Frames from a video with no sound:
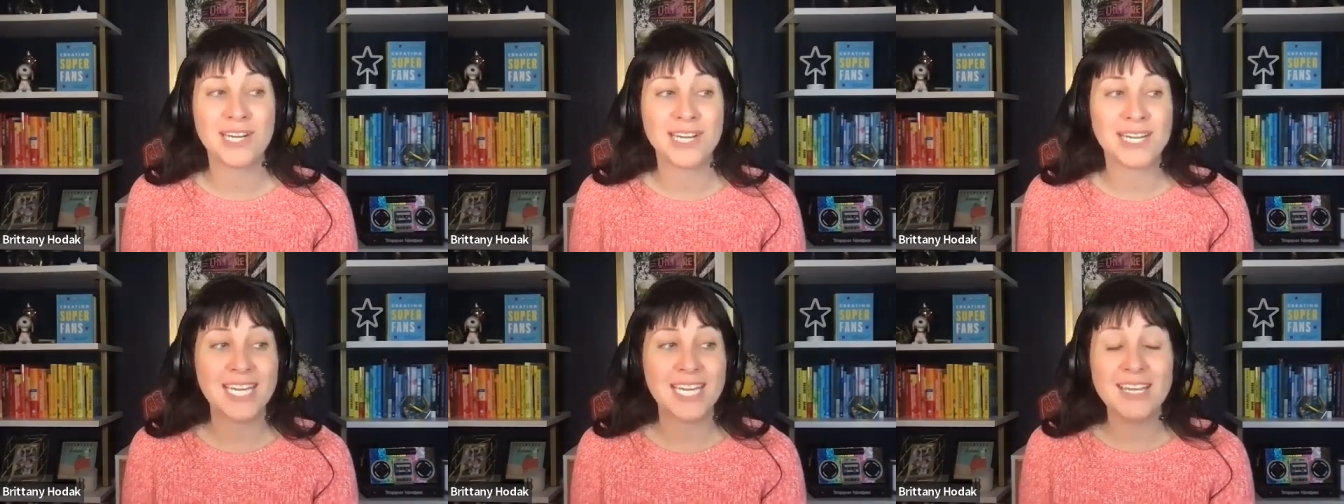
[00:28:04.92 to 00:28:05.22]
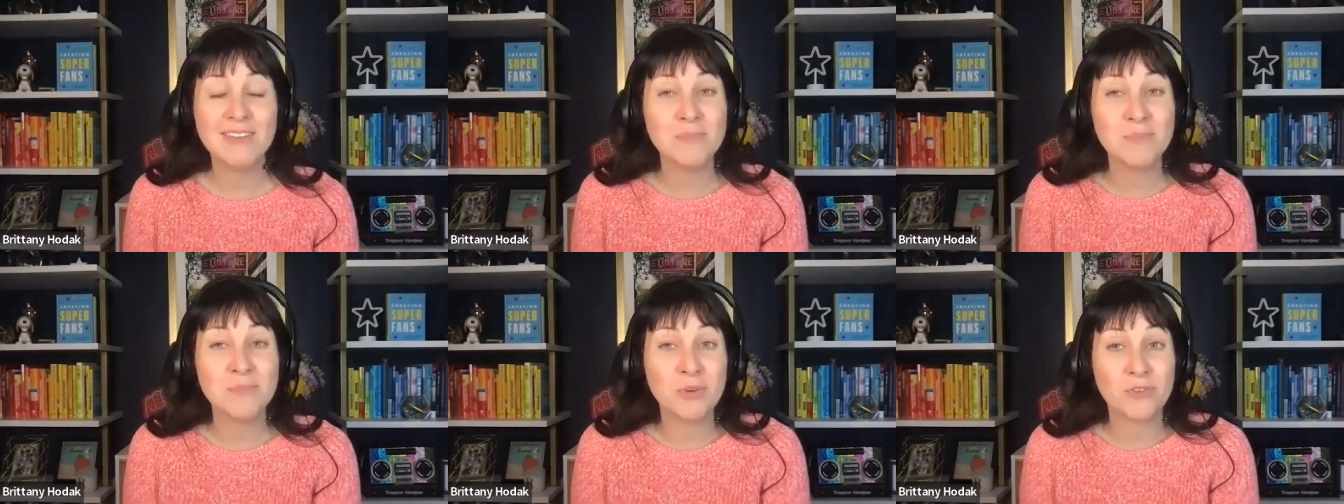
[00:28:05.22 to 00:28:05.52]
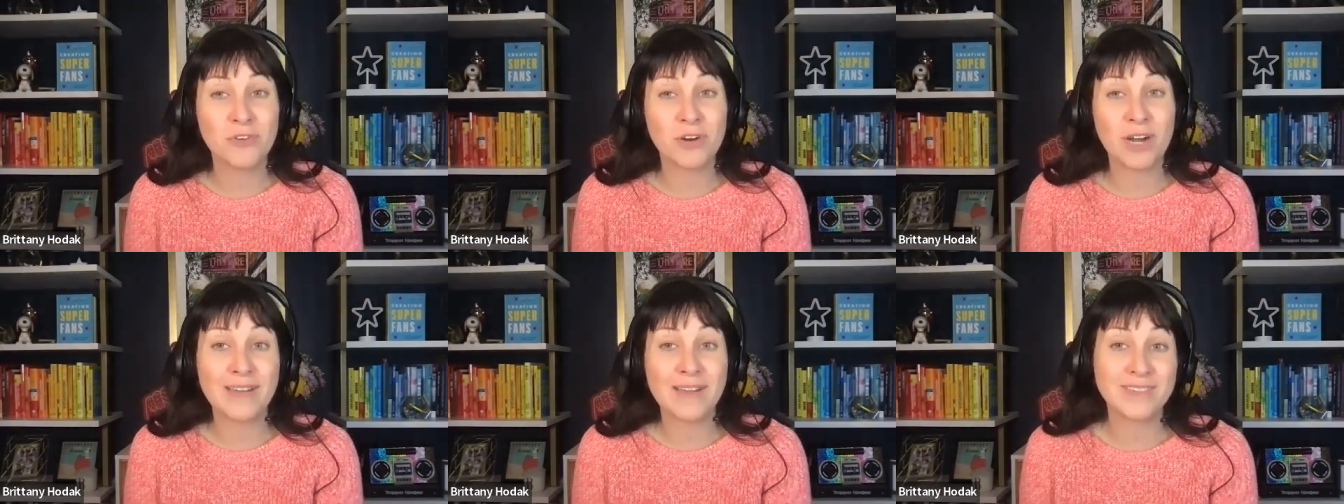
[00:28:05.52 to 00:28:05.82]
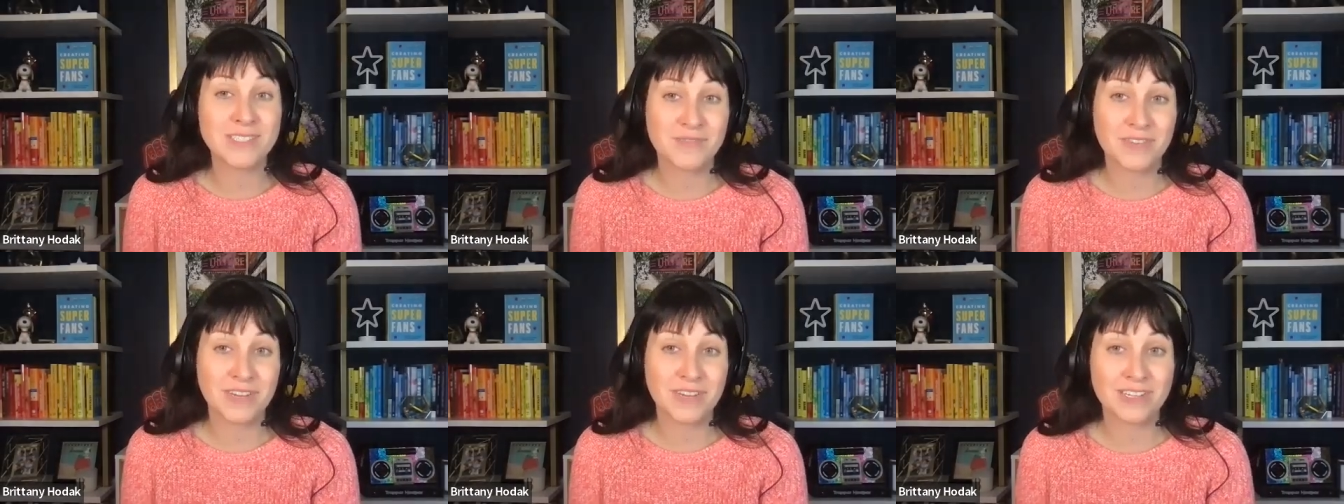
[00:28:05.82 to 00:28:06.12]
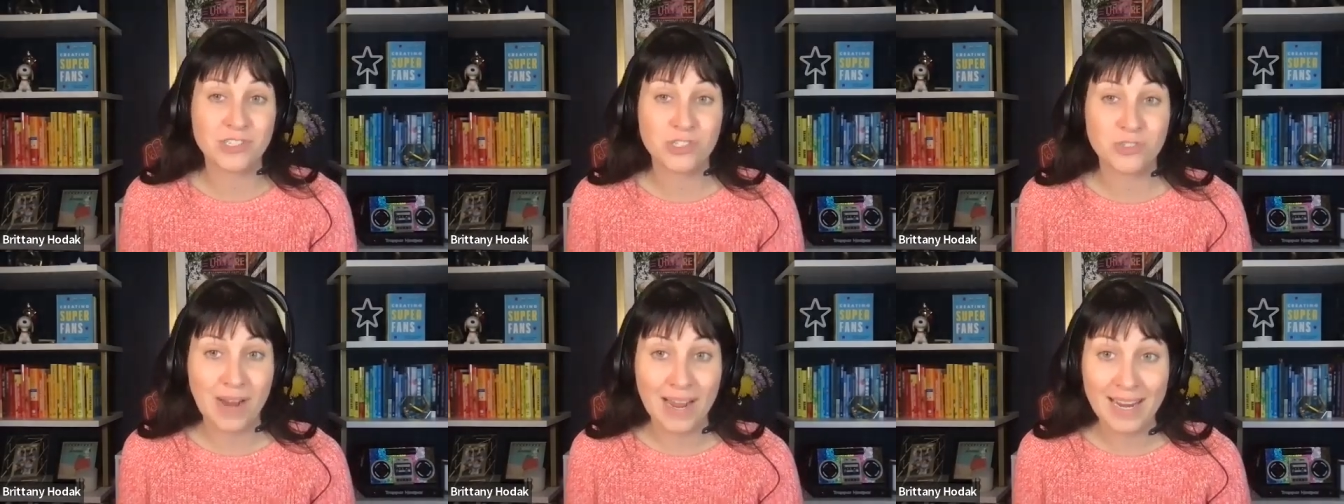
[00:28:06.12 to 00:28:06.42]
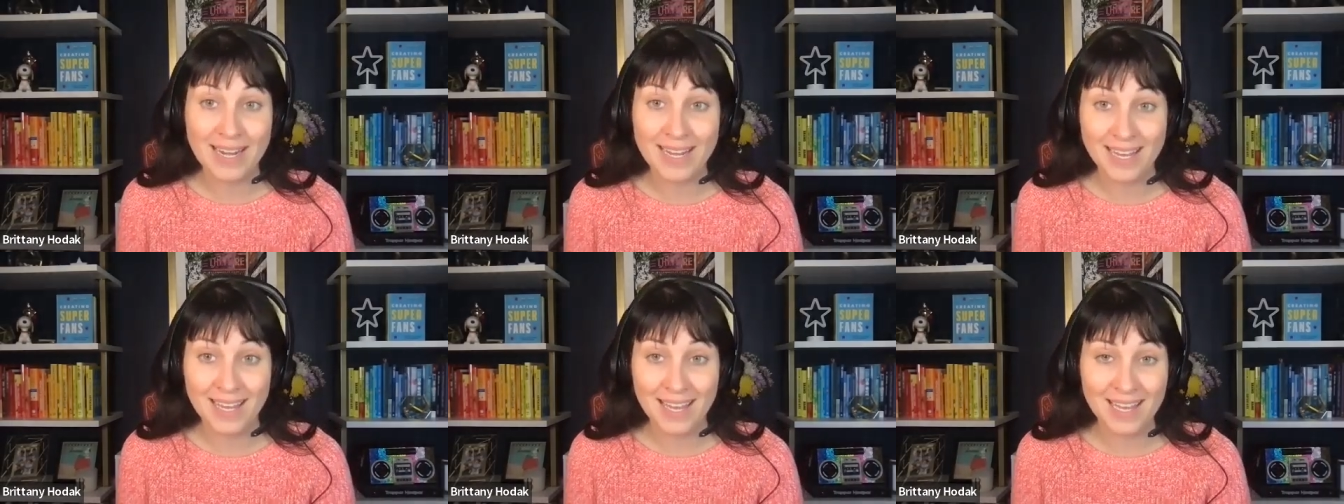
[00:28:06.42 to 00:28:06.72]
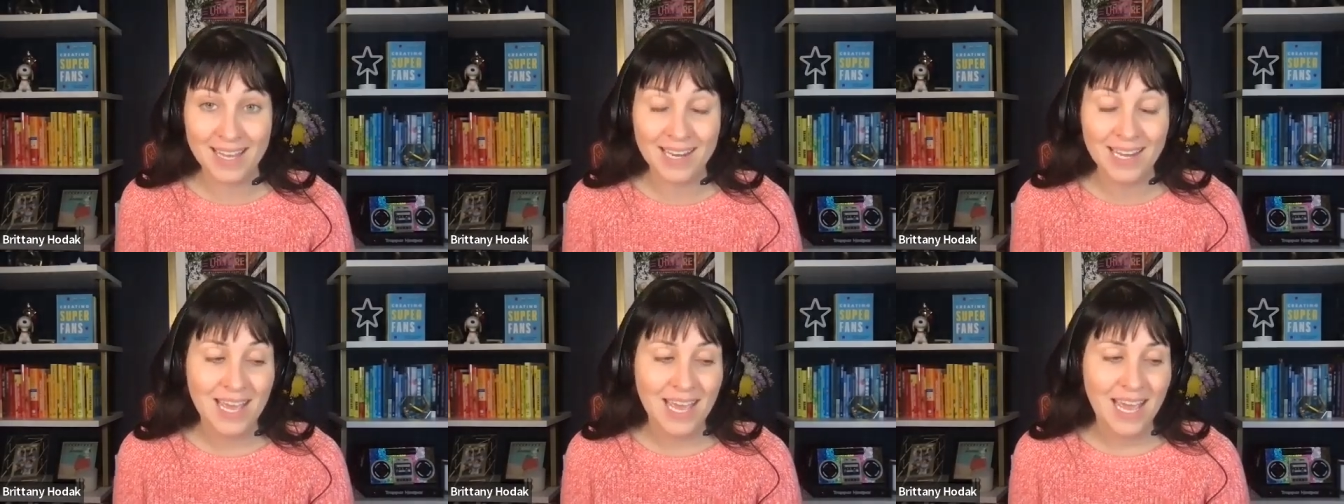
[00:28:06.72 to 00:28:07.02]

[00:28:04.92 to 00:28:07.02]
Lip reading: it even before I was finished writing it.